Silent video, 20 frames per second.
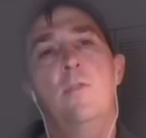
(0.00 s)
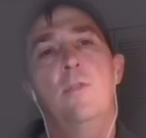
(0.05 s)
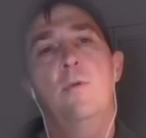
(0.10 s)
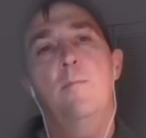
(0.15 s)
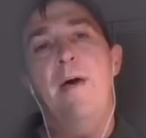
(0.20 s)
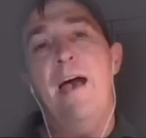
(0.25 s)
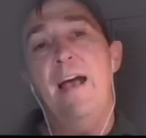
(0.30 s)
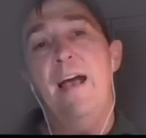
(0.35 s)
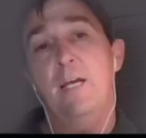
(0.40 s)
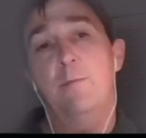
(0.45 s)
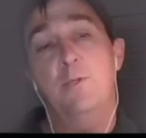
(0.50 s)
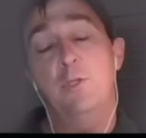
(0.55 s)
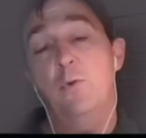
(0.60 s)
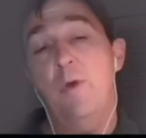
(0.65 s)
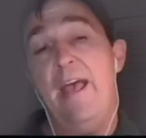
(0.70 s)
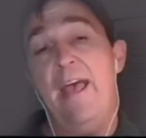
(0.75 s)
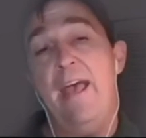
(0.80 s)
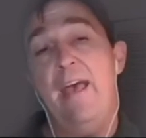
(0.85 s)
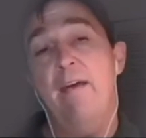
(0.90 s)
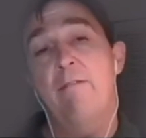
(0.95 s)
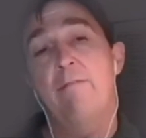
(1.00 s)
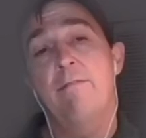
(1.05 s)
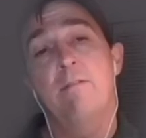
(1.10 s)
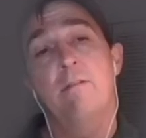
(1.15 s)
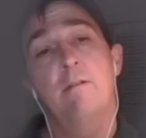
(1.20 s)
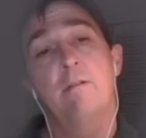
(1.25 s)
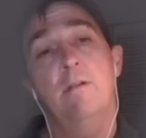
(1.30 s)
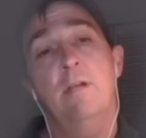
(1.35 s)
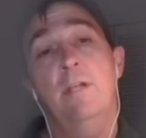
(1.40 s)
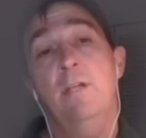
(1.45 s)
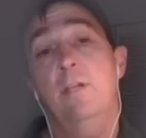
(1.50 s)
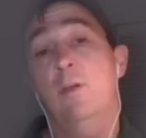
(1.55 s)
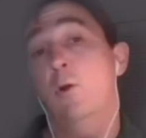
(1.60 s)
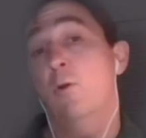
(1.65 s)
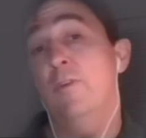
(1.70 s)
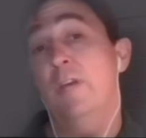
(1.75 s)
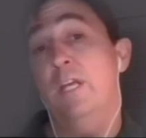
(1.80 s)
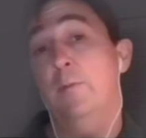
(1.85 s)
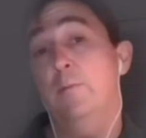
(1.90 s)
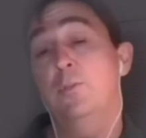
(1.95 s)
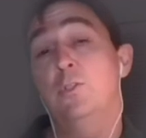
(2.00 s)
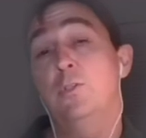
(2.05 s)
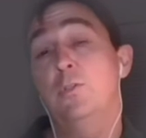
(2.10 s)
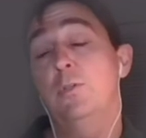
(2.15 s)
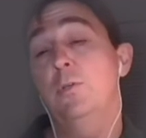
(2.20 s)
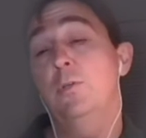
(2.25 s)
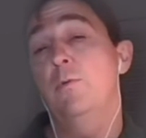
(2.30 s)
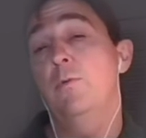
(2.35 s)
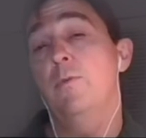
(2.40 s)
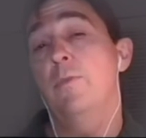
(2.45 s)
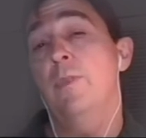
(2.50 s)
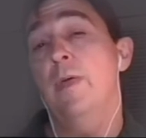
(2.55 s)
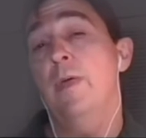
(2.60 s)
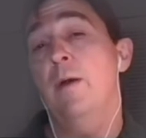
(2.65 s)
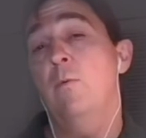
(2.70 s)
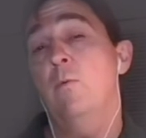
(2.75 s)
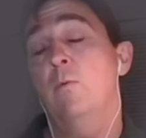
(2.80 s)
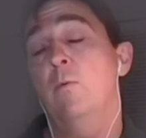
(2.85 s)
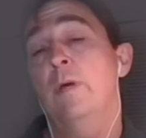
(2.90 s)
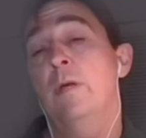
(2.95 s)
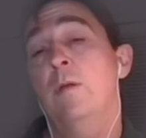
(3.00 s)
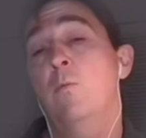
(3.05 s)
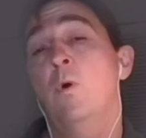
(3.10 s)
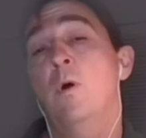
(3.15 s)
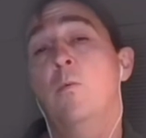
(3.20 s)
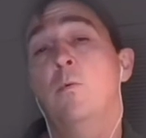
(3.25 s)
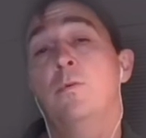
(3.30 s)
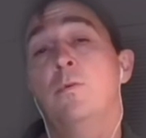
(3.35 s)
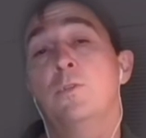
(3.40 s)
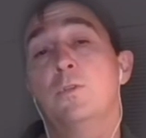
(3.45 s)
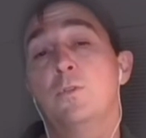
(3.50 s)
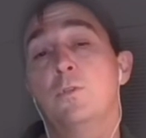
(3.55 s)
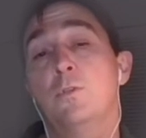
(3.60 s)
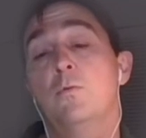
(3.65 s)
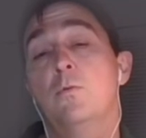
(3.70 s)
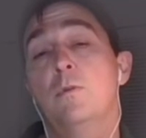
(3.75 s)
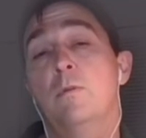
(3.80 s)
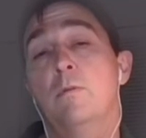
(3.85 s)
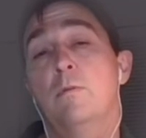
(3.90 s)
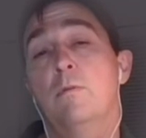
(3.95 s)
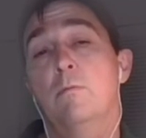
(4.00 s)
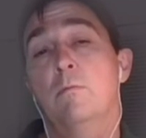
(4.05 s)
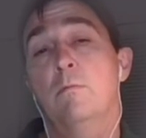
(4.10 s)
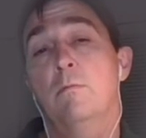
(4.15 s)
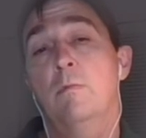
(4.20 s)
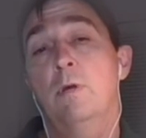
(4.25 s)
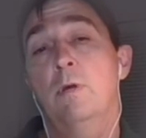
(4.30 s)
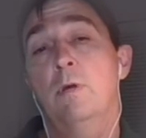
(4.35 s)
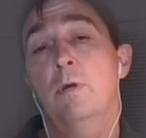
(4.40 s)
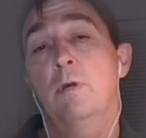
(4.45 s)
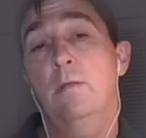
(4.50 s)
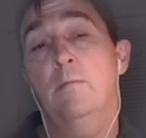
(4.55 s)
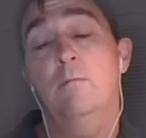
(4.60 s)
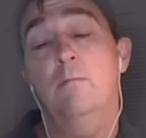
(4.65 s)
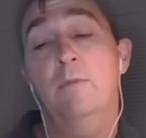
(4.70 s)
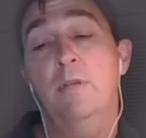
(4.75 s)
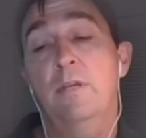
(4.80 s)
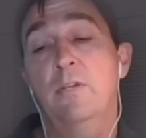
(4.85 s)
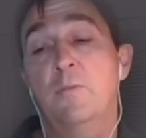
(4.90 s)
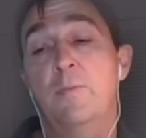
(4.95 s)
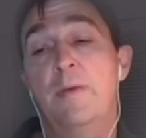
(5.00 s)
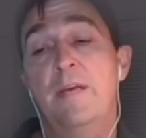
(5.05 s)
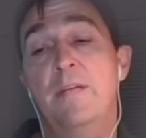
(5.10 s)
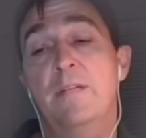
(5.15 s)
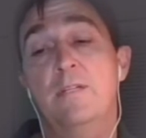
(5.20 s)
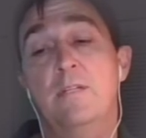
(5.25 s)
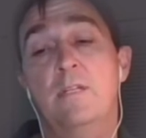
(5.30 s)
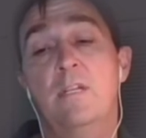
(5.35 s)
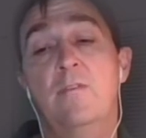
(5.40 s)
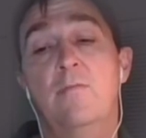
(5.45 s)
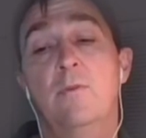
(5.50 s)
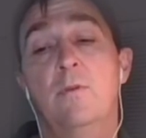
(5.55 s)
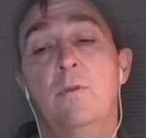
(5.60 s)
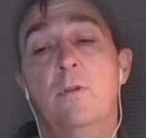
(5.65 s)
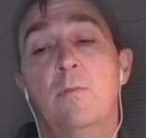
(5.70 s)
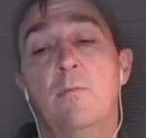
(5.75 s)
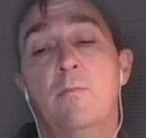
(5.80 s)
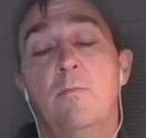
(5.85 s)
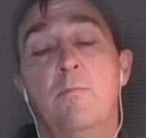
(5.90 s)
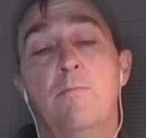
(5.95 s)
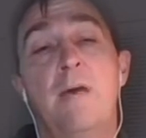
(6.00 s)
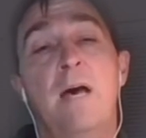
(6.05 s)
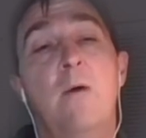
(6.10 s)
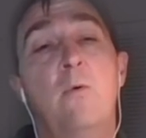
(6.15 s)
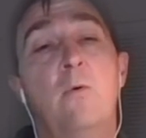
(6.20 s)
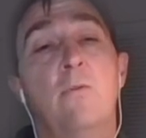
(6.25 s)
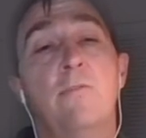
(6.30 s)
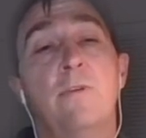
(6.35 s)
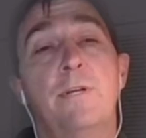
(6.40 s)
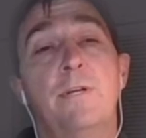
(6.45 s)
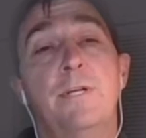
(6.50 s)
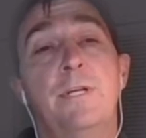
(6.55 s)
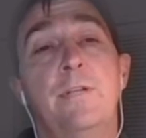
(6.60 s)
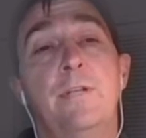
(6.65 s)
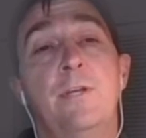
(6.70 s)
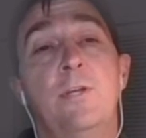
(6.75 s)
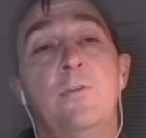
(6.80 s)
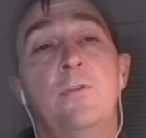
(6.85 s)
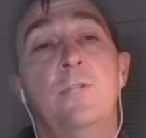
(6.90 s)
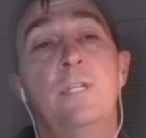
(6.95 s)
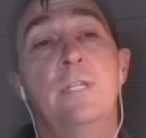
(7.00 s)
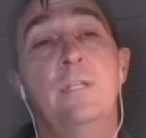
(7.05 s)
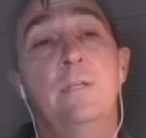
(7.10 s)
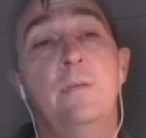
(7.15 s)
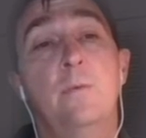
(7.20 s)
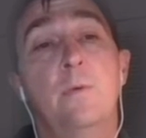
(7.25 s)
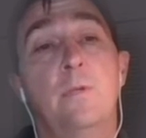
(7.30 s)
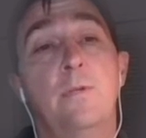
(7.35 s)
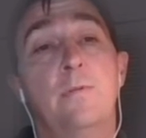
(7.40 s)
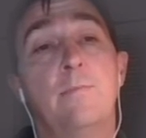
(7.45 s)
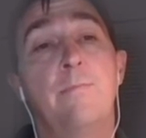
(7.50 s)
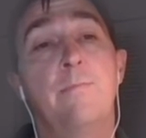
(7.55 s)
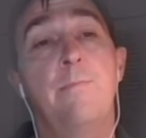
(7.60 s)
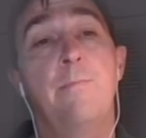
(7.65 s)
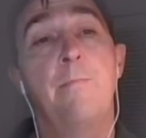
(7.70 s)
the backups you have and are available to you that and what will suit uh, things best given the malware variant that you're dealing with.